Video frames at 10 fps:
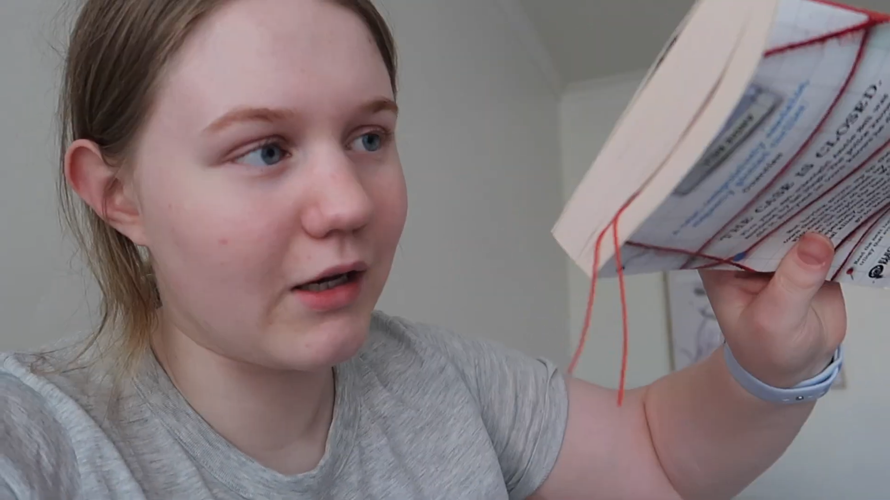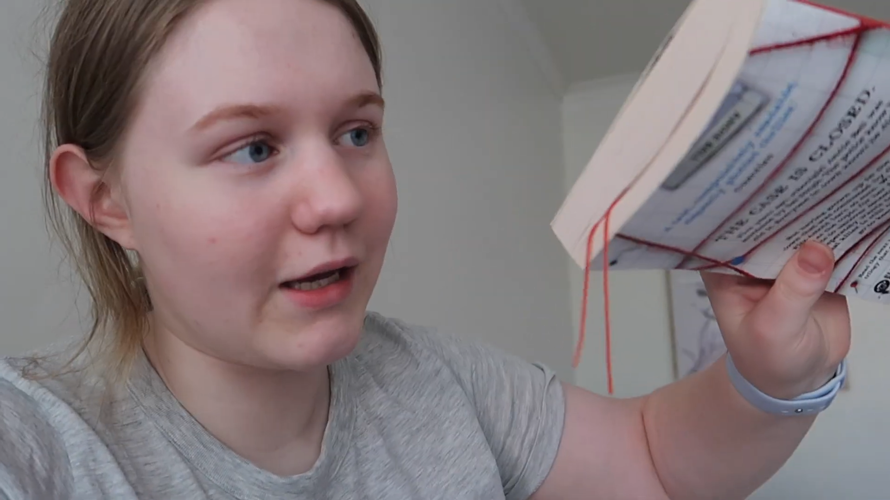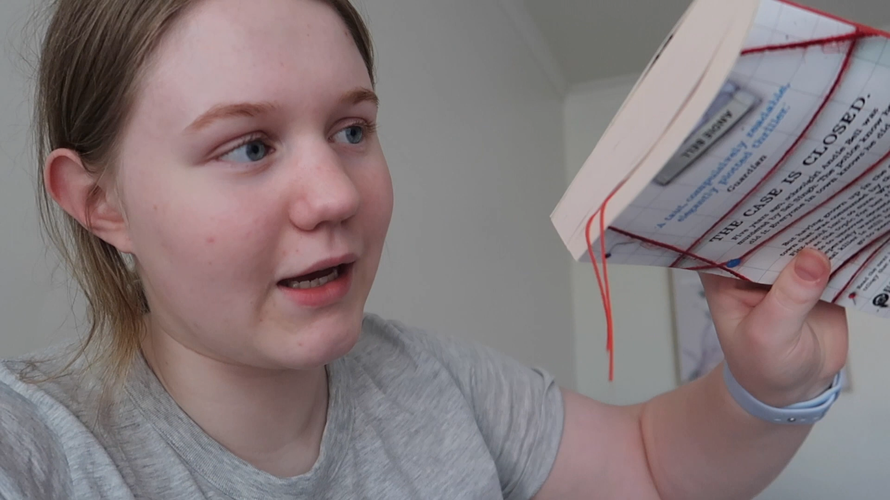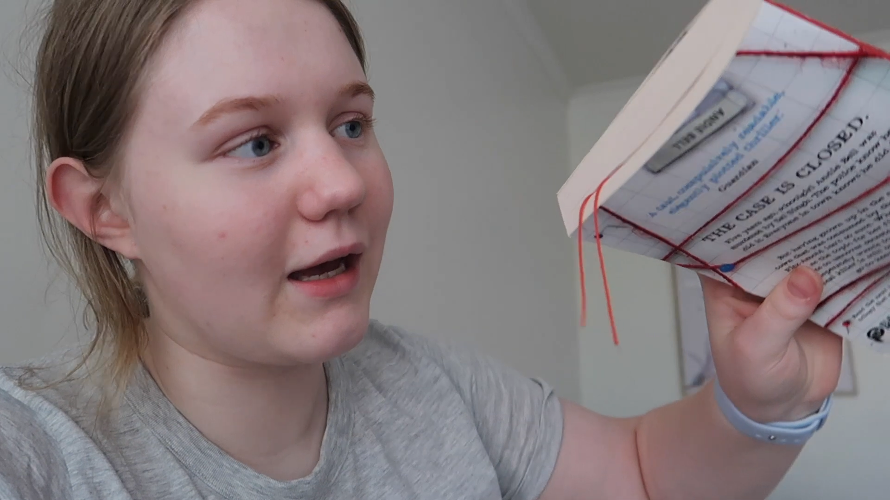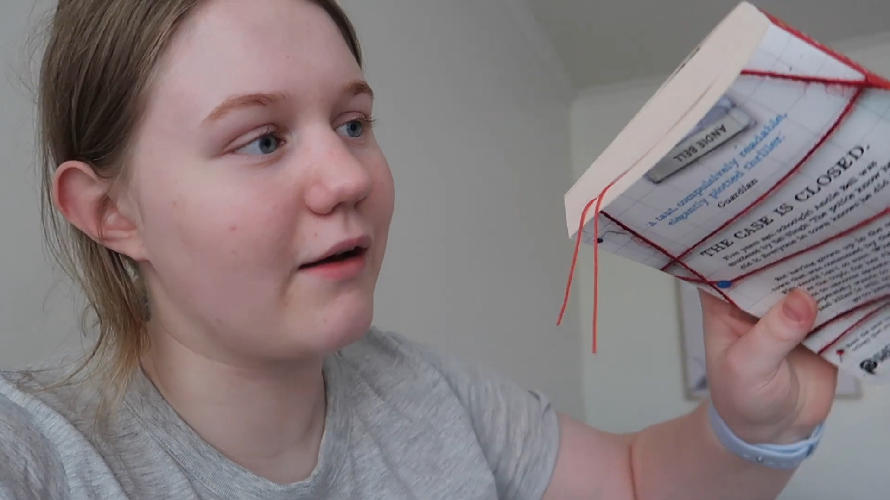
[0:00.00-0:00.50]

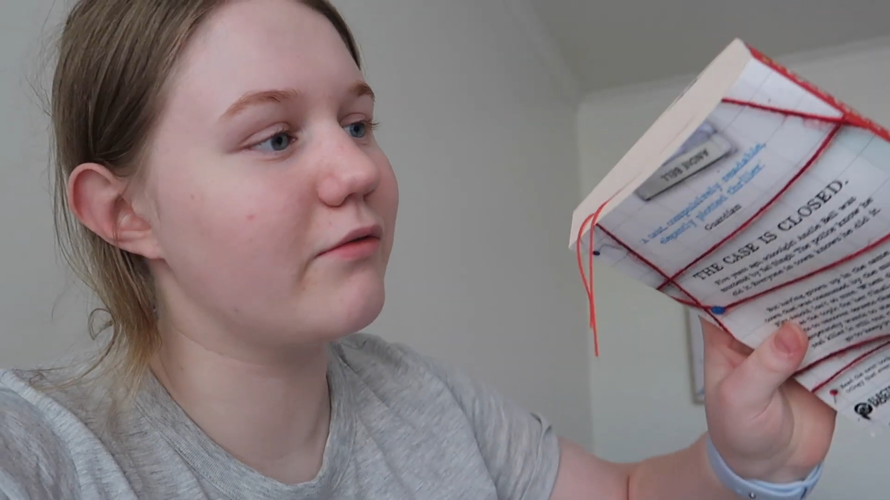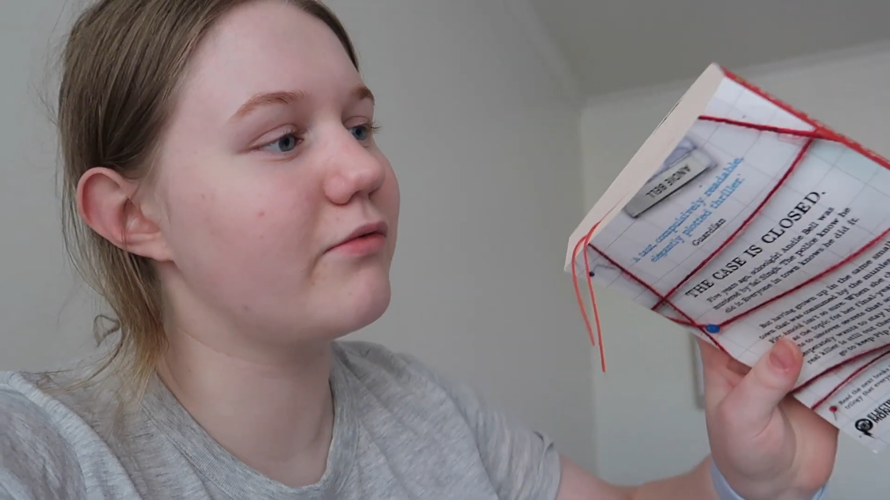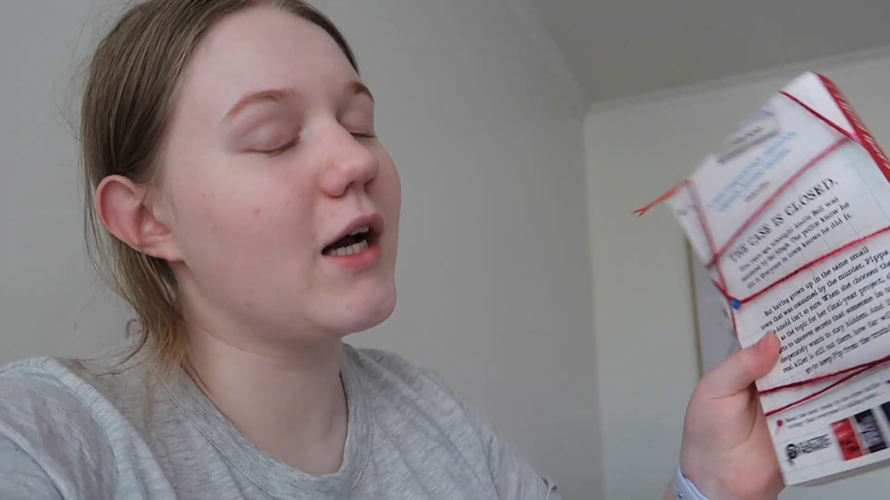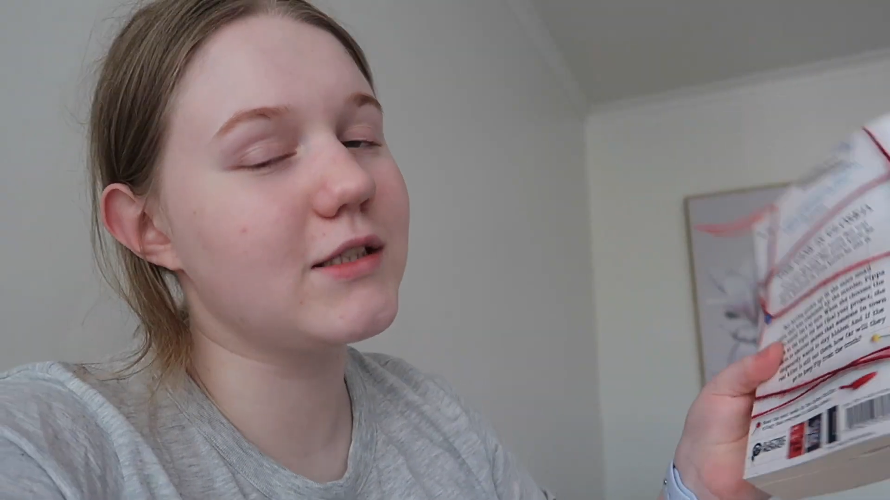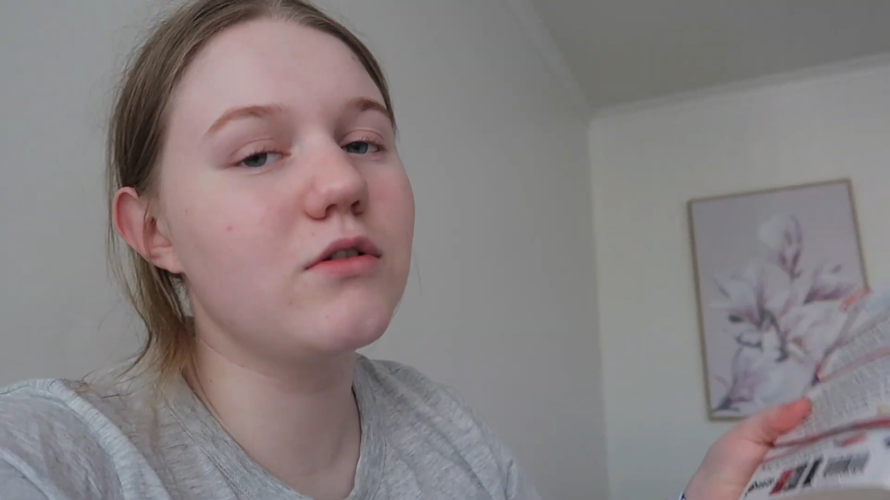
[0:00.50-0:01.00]
I
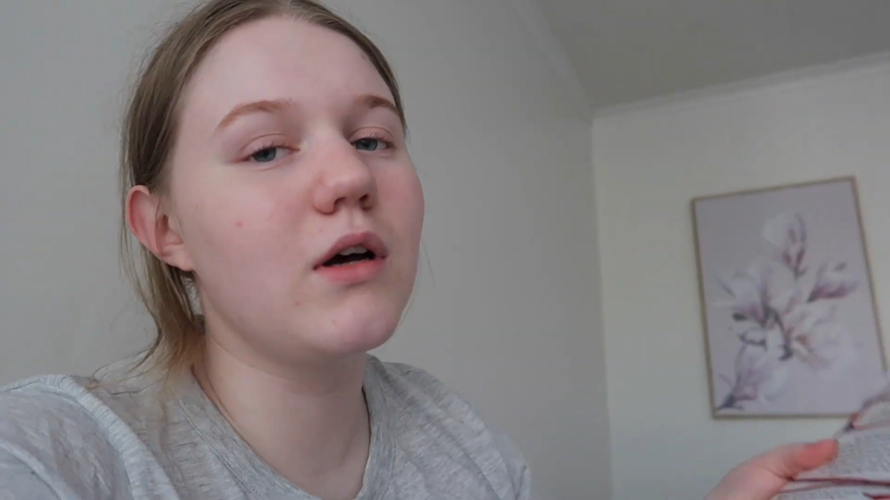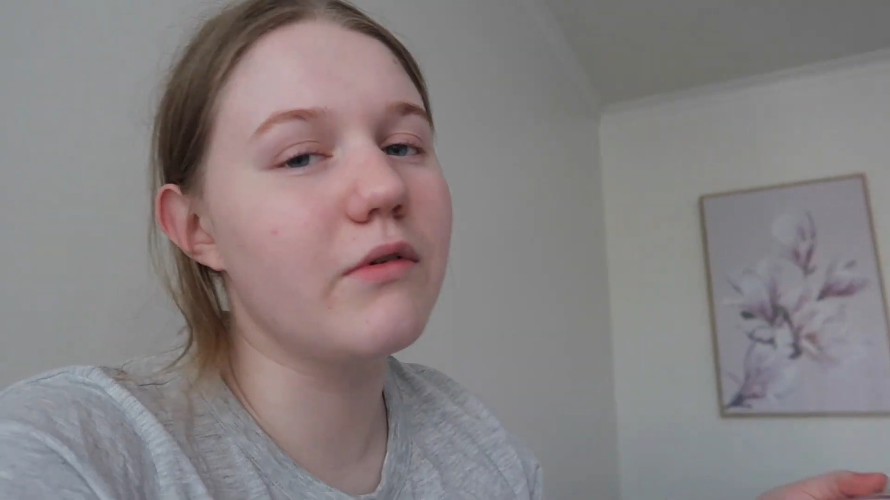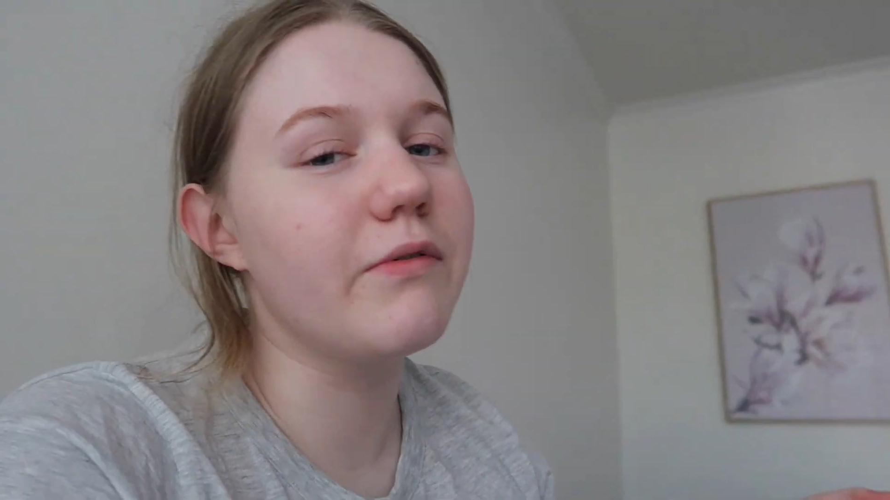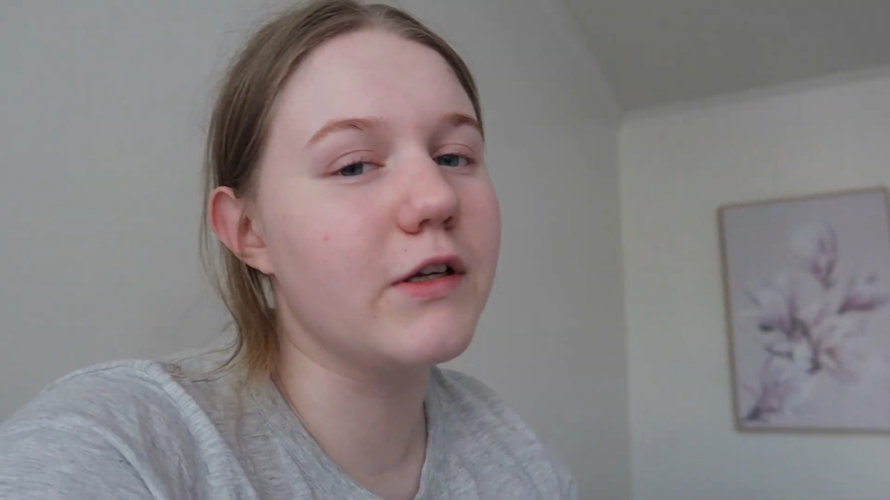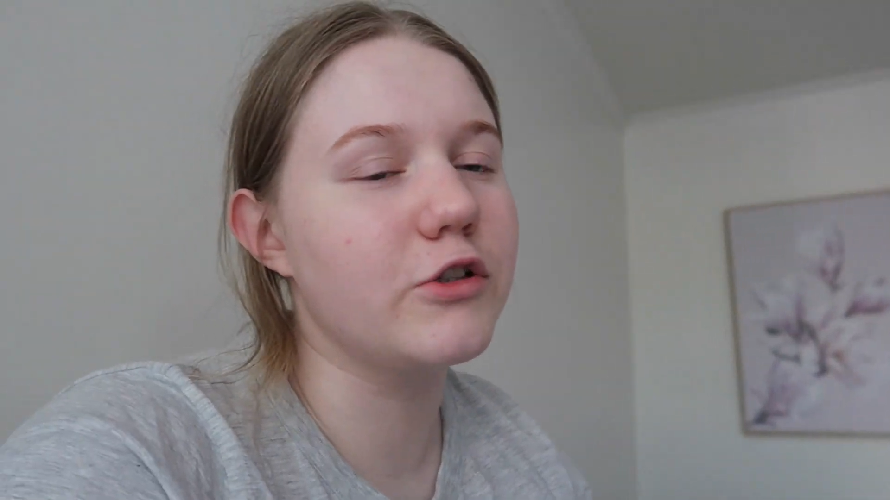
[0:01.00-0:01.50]
still have a
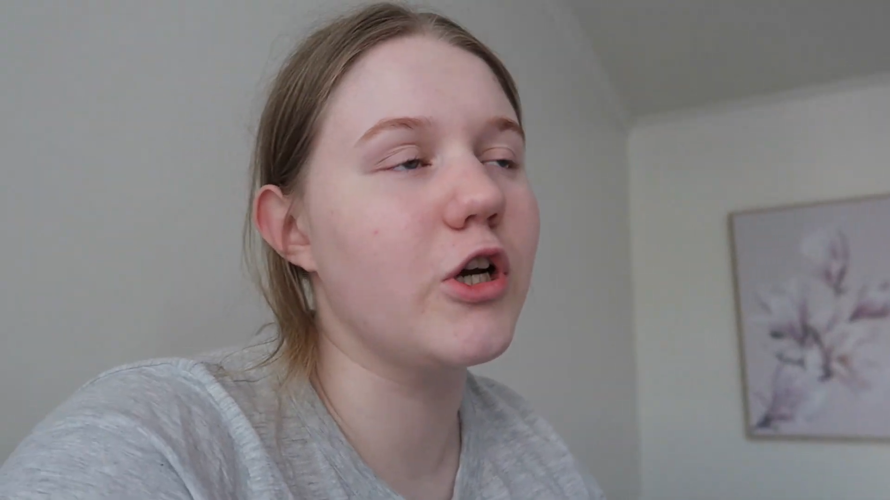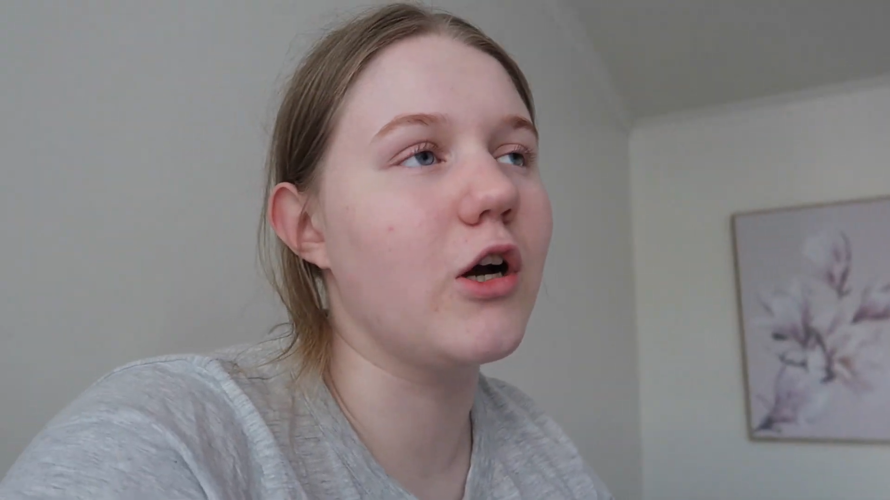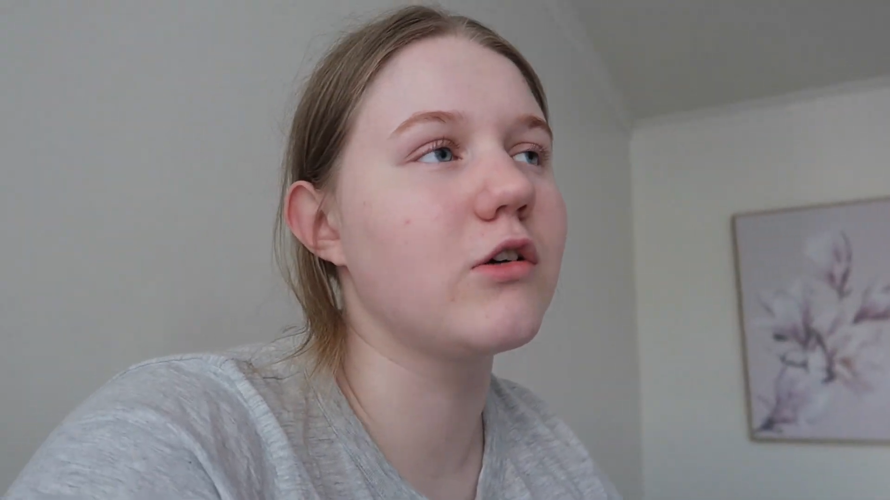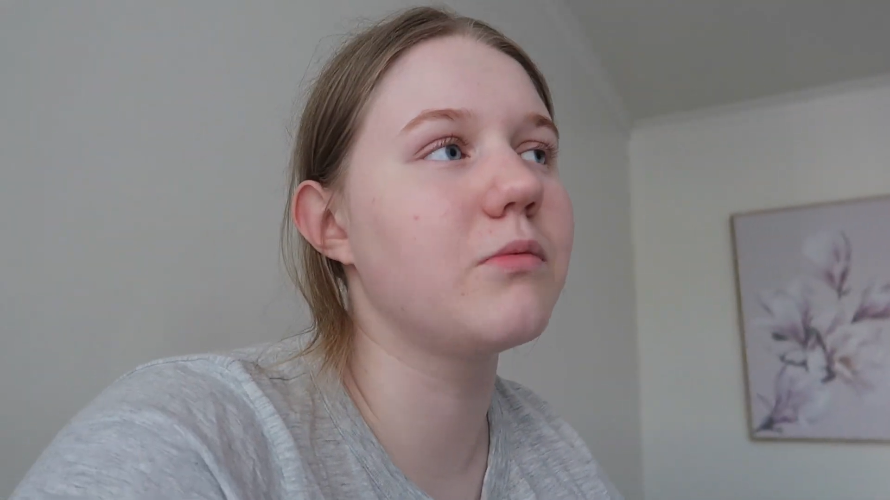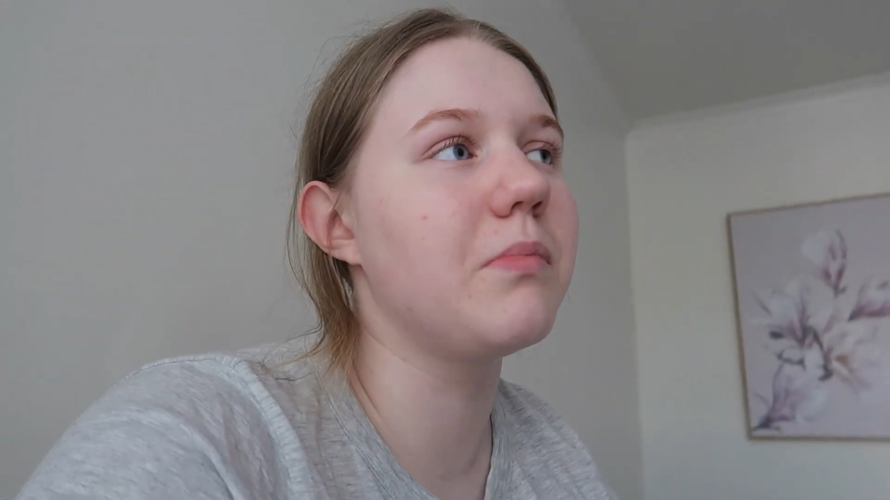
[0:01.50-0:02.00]
fair chunk,